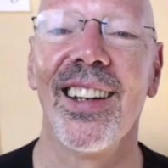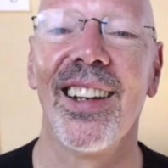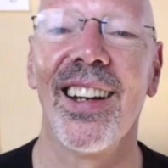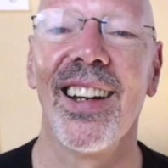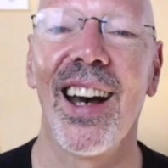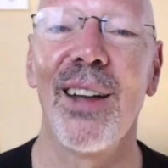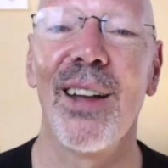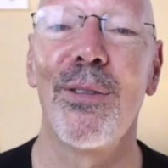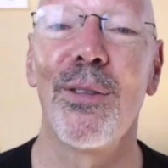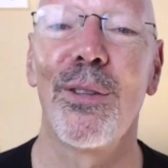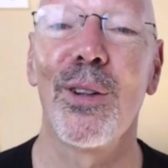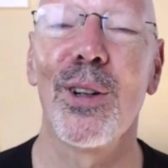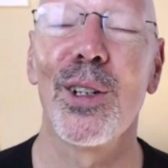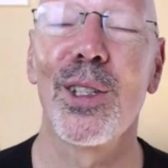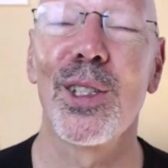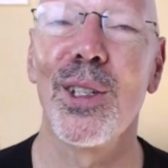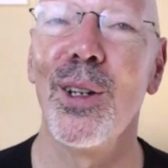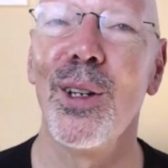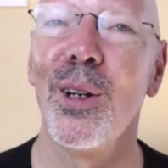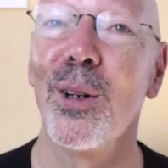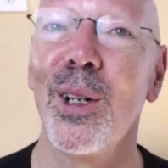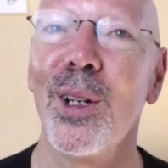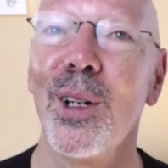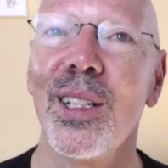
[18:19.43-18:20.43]
I first
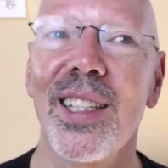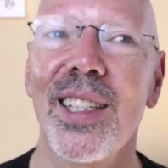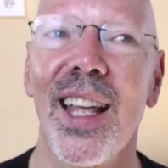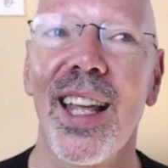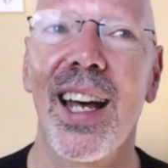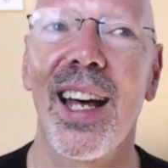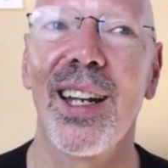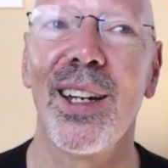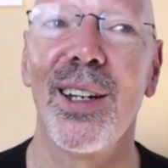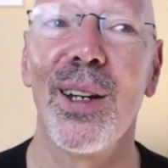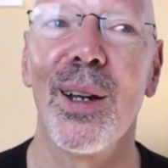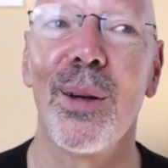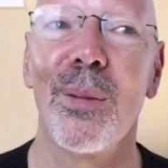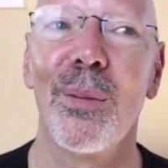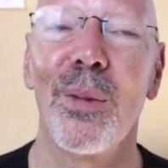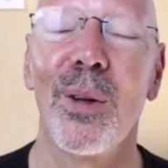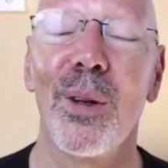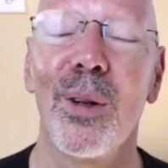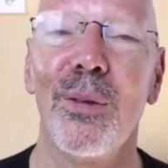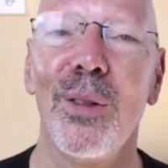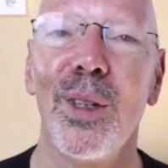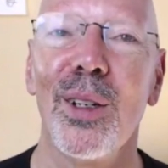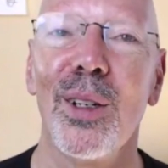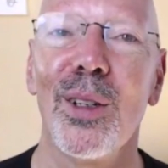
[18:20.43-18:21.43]
noticed that a number
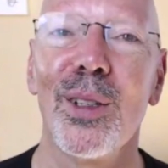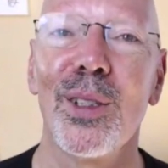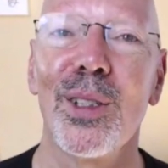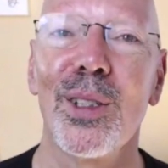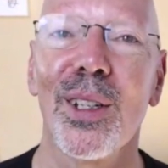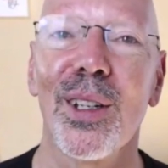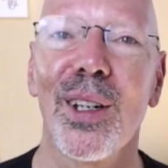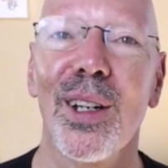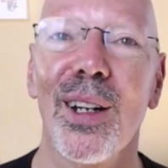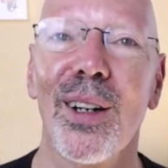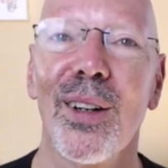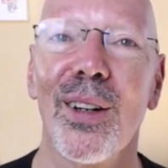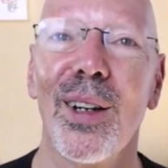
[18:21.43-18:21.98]
of years ago.